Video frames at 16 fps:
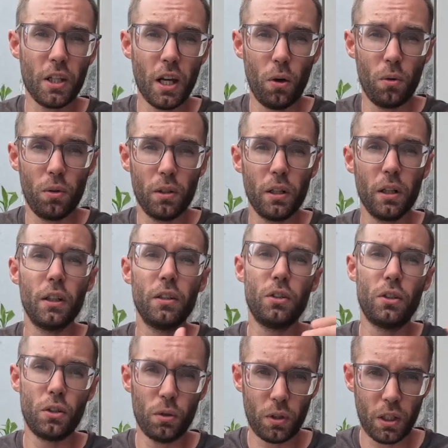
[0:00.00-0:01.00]
don't,
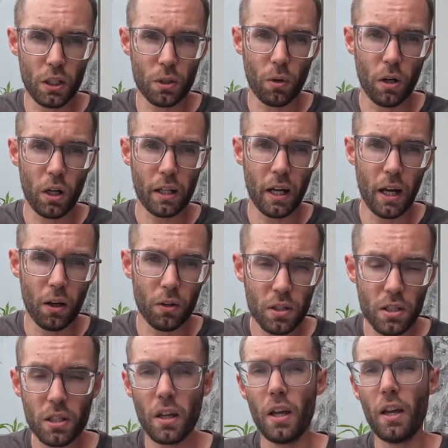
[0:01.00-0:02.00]
do these
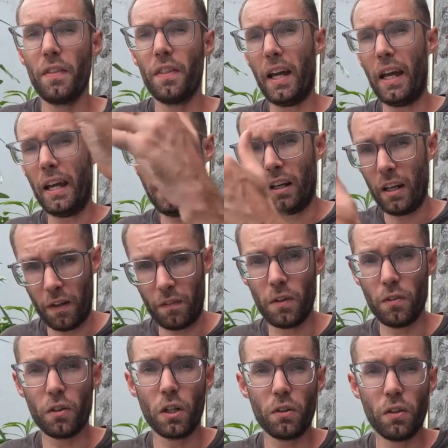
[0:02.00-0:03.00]
workouts. Then if
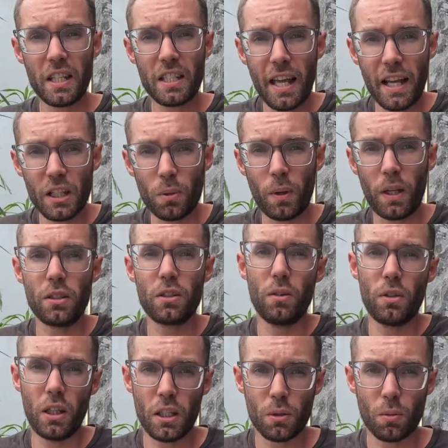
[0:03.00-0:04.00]
you've got a race next week,
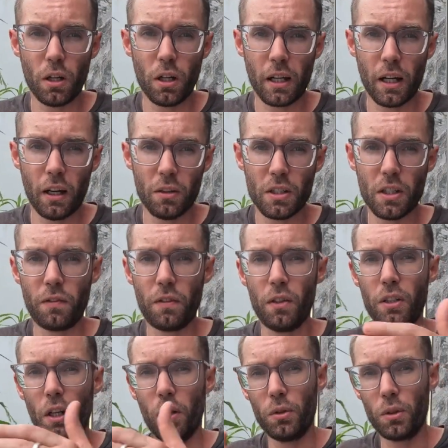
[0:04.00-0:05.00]
do these workouts. If
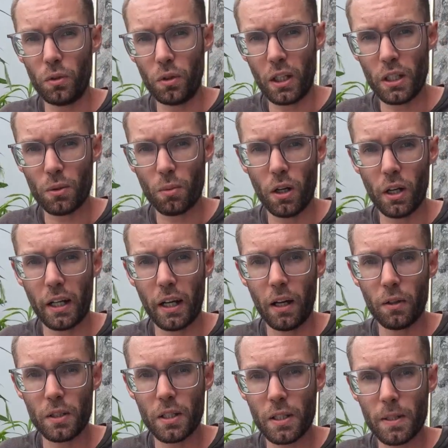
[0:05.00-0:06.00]
you don't, do these
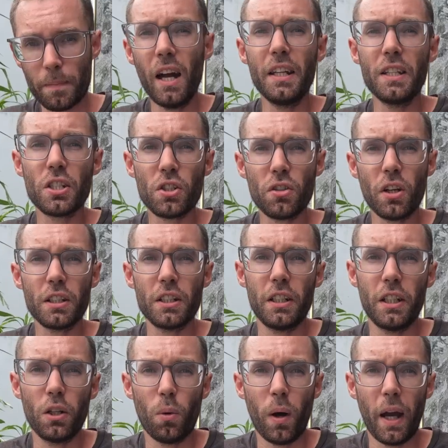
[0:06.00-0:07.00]
workouts. And it's
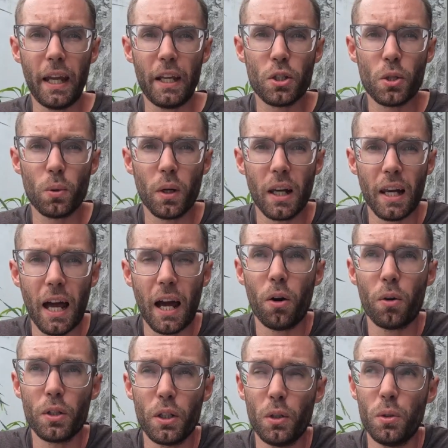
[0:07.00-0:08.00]
structured in a way to
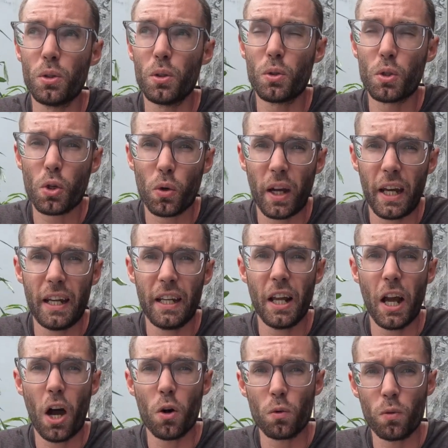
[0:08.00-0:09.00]
allow you to
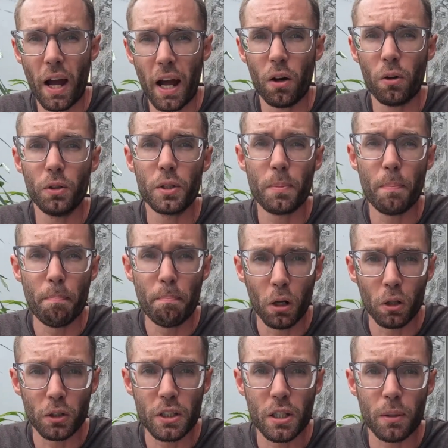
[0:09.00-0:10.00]
train around
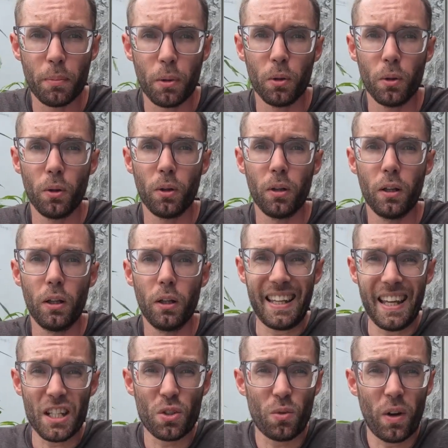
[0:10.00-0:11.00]
multiple, I
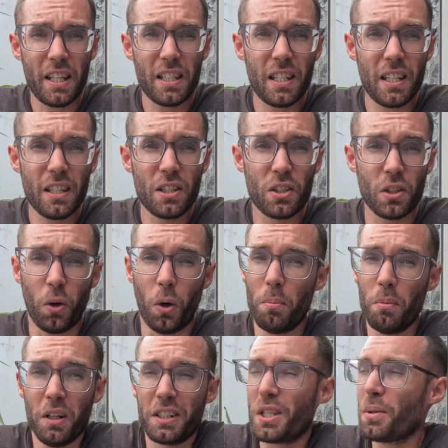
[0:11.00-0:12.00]
guess, races or
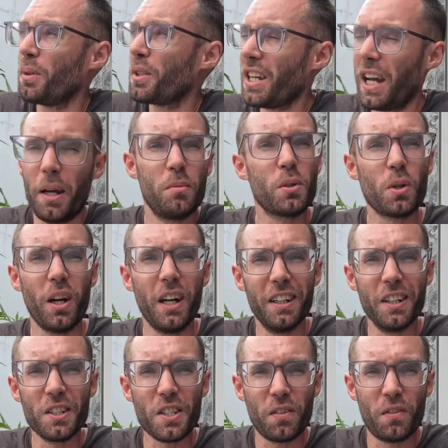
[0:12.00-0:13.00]
multiple time
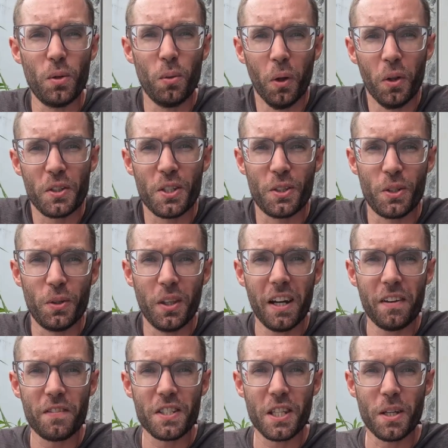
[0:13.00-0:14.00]
trials if you want to do
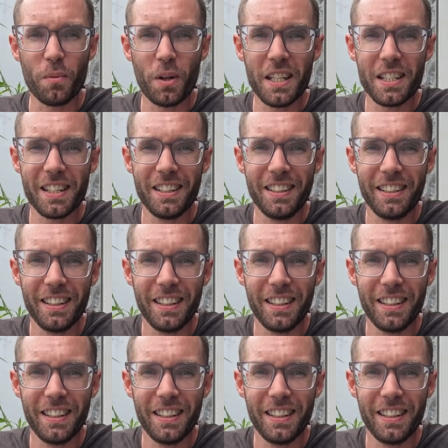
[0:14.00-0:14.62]
that for some reason.